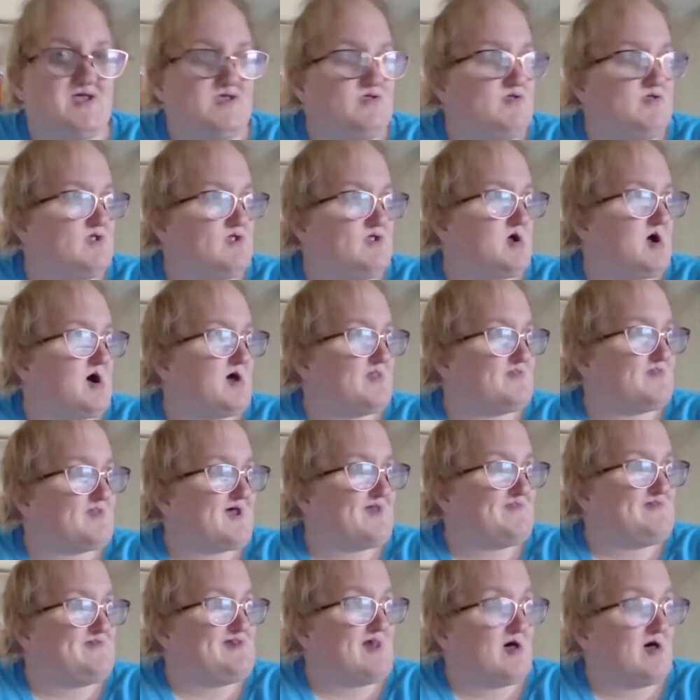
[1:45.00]

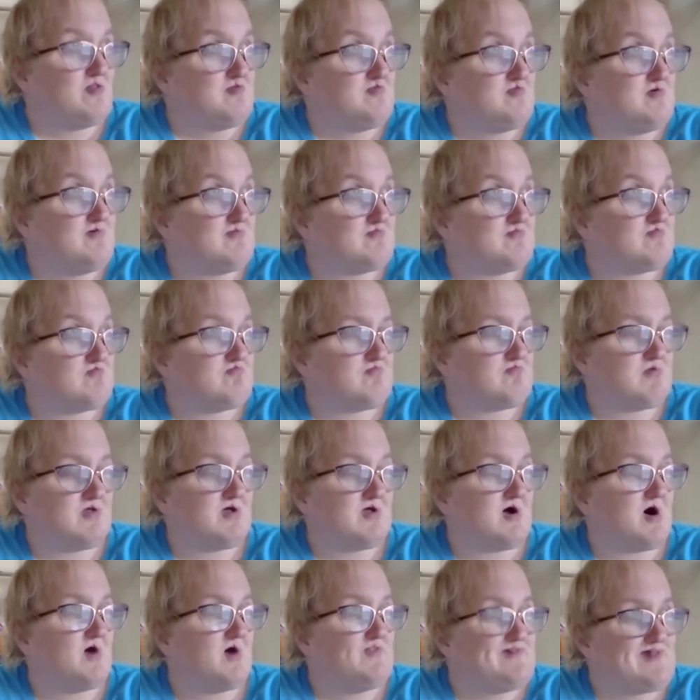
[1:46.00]

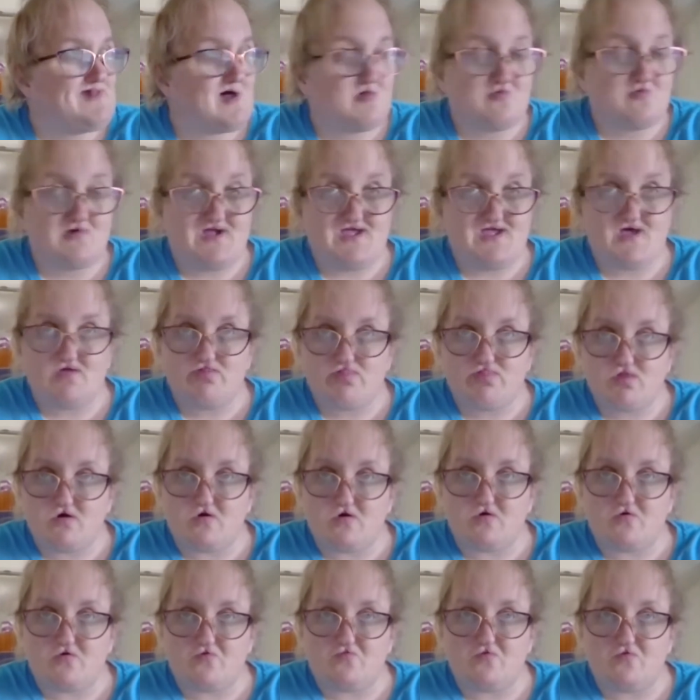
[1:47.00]
the other hand,
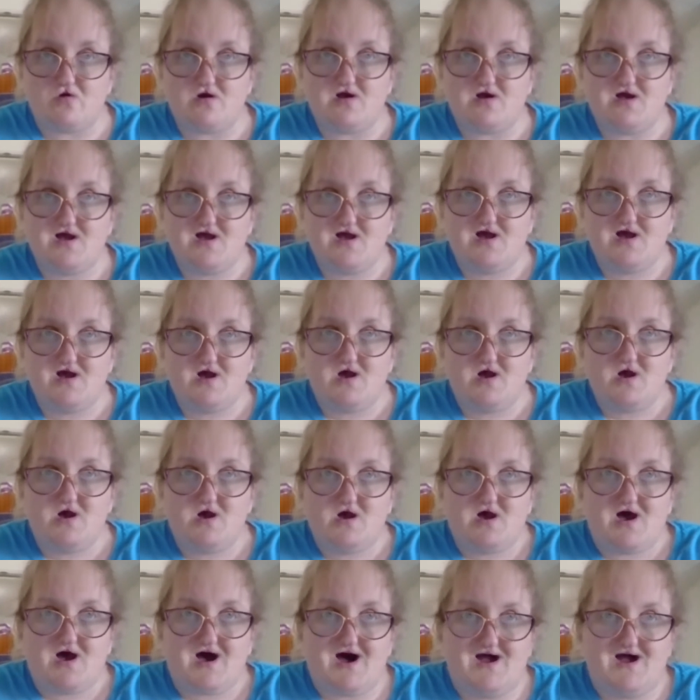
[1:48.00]
though,
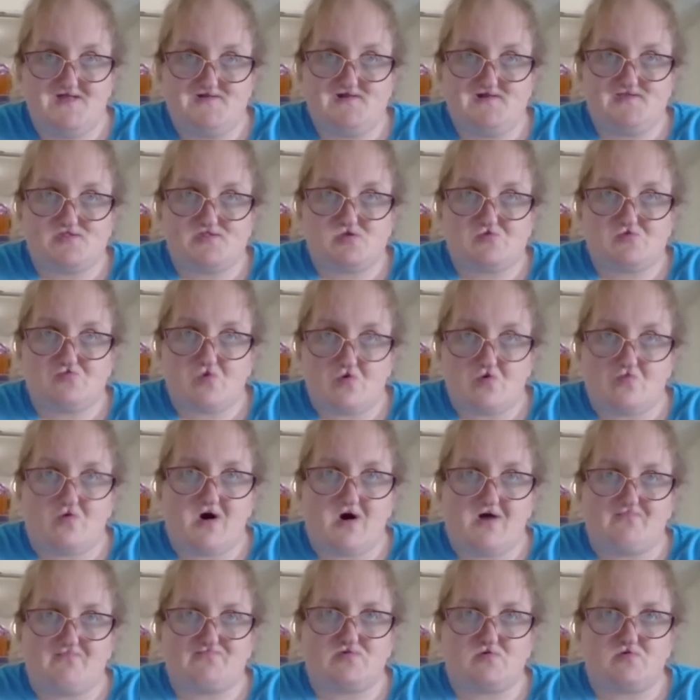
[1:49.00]
I didn't grow
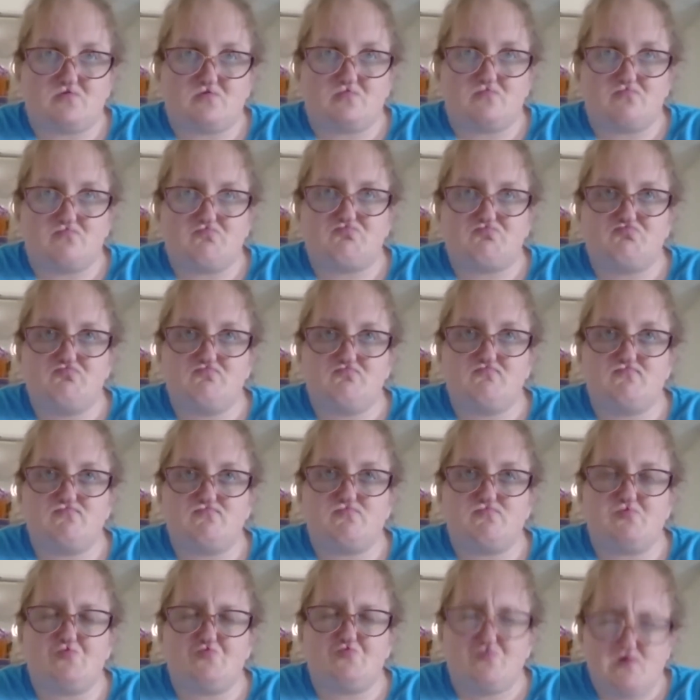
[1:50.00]
up
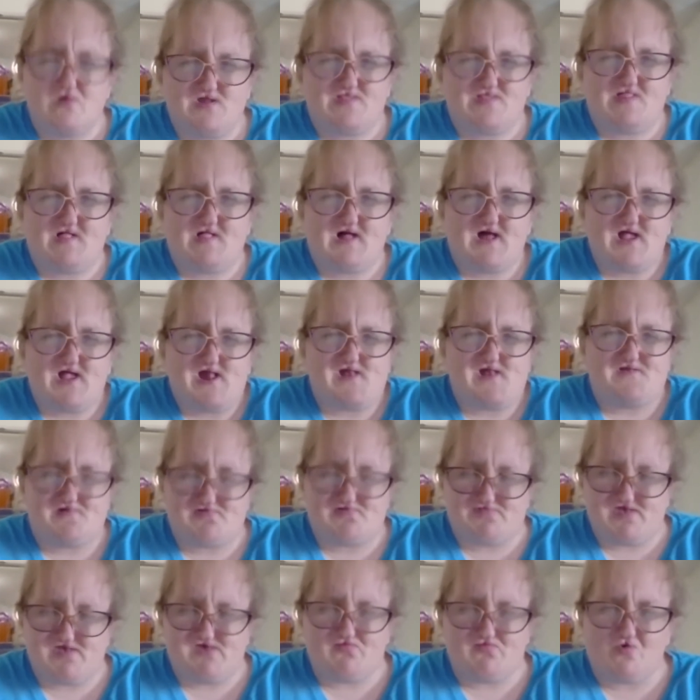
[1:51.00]
with a
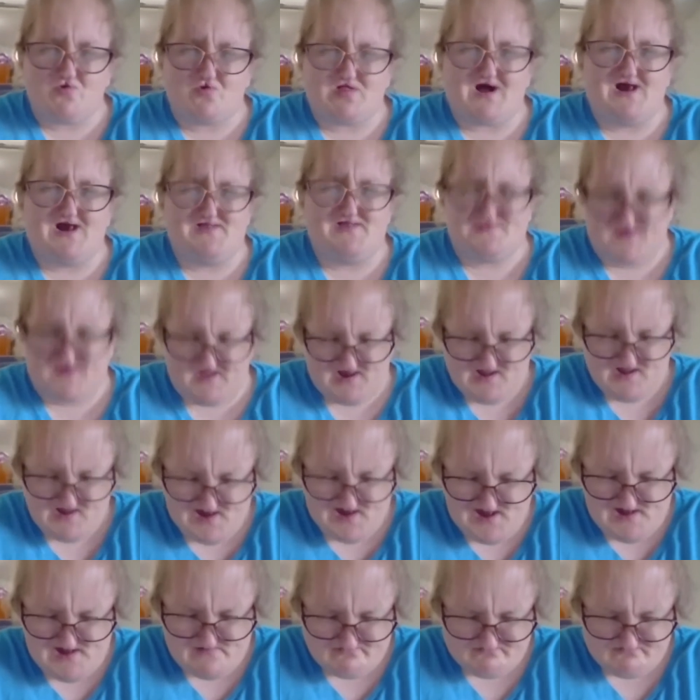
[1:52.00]
disabled
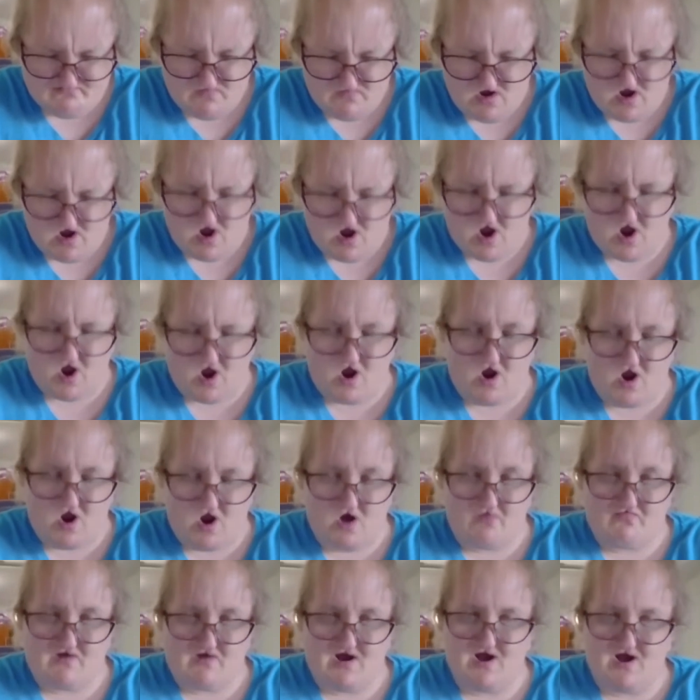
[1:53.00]
identity.
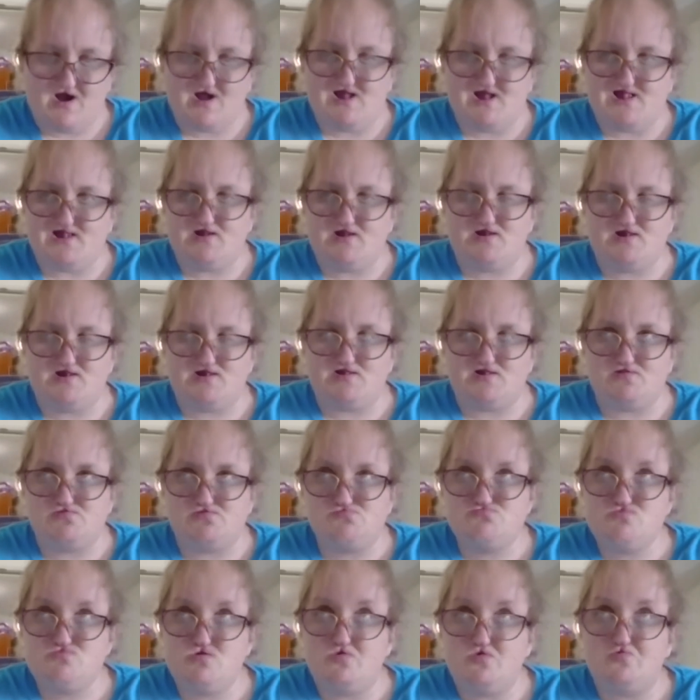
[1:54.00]
I
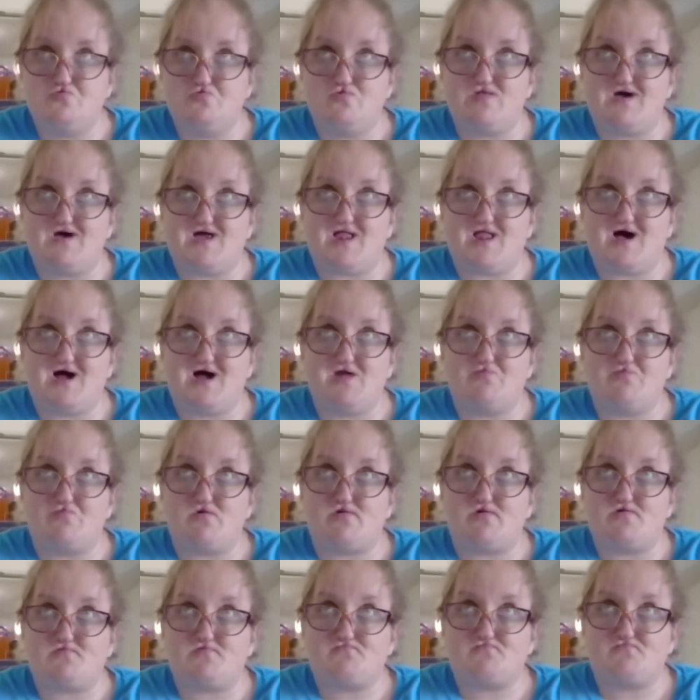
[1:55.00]
knew that I
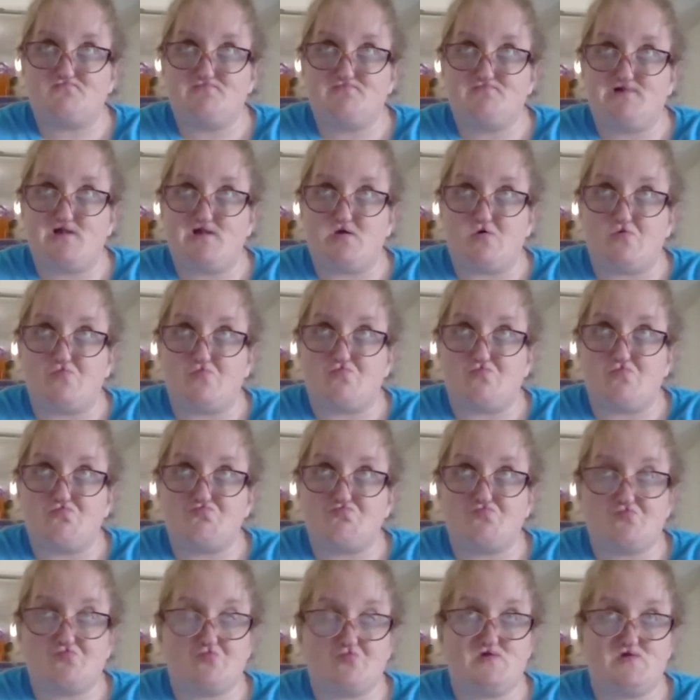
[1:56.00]
was,
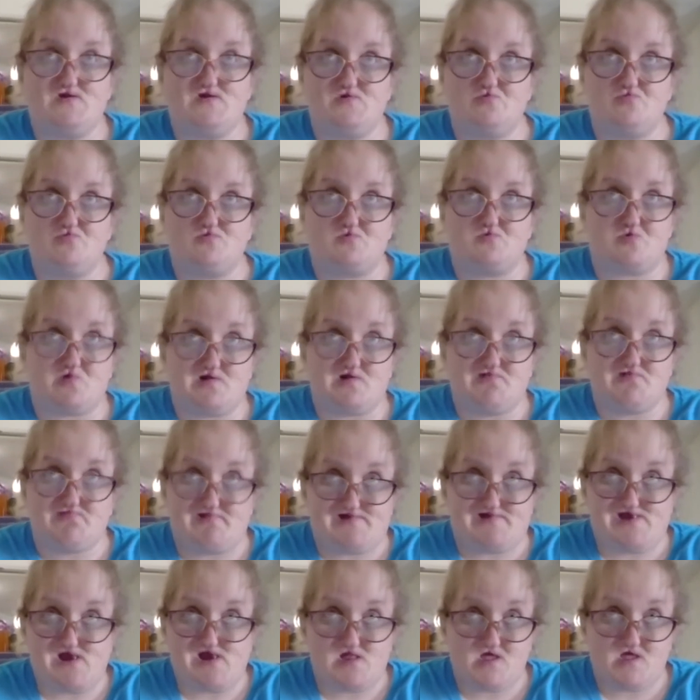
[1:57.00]
weird, crazy
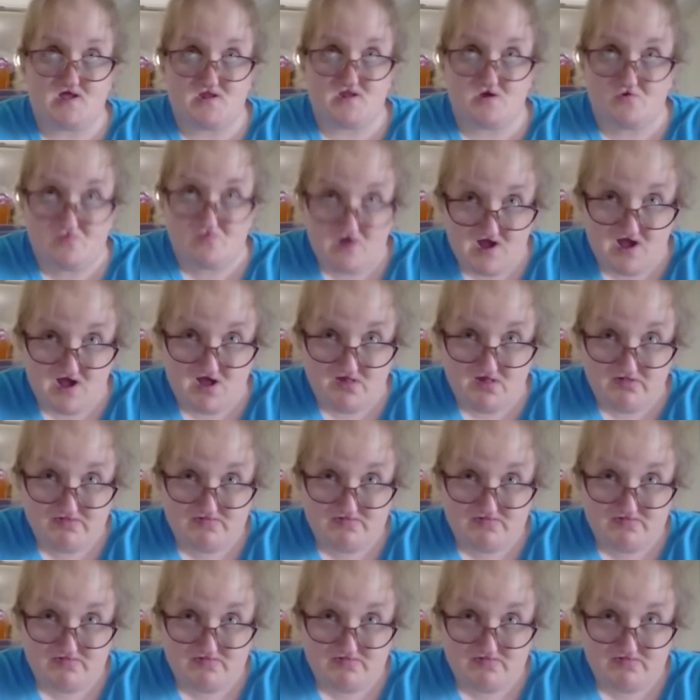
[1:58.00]
kid NOS.